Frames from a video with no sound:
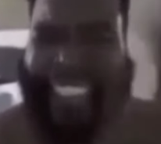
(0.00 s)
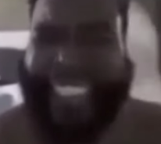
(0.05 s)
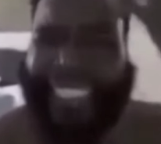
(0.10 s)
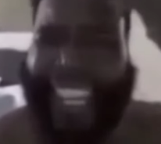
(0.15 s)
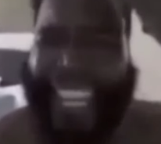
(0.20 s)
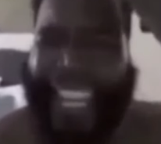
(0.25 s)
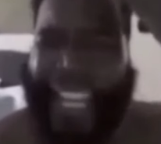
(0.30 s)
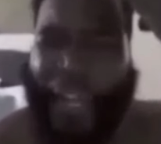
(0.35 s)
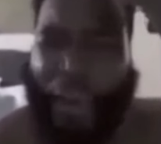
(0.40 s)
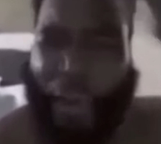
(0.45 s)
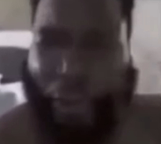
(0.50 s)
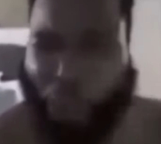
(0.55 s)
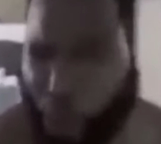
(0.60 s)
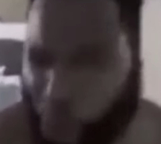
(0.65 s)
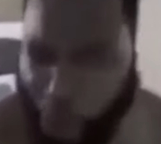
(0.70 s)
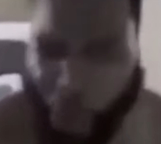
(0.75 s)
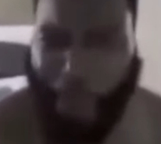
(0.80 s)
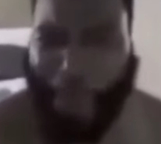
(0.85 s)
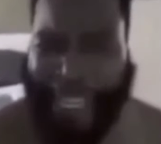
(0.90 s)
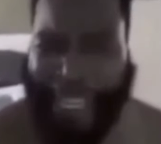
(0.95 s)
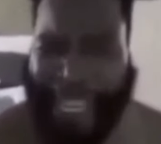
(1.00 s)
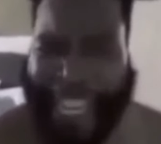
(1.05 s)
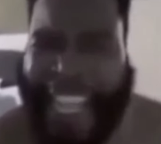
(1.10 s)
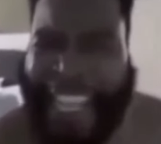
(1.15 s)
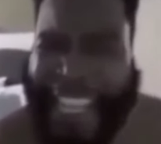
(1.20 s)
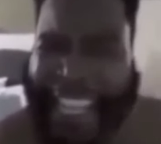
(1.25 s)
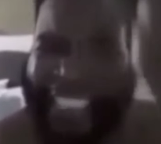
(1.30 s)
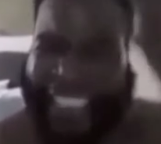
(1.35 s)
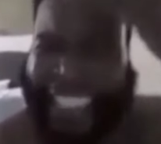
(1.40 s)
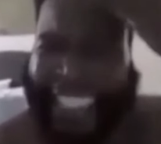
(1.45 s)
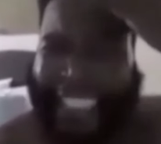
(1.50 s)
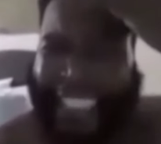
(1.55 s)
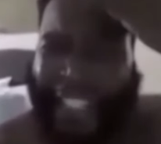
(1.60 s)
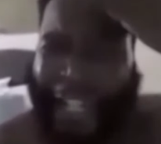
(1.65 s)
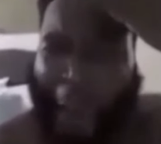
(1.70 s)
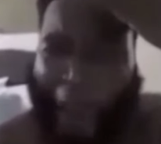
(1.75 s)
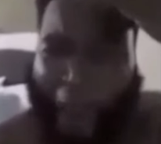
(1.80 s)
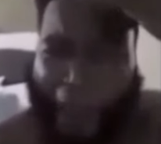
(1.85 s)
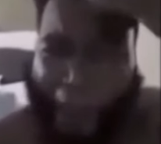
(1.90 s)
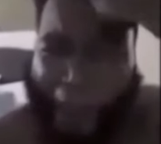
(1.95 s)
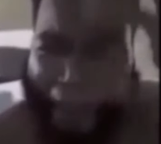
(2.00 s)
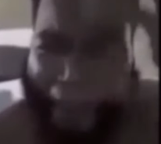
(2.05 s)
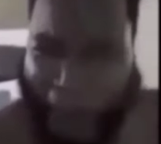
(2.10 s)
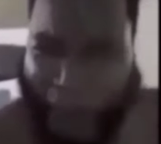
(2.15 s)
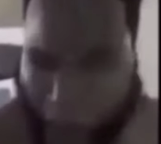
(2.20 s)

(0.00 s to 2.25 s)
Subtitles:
This is Nkrumah. This is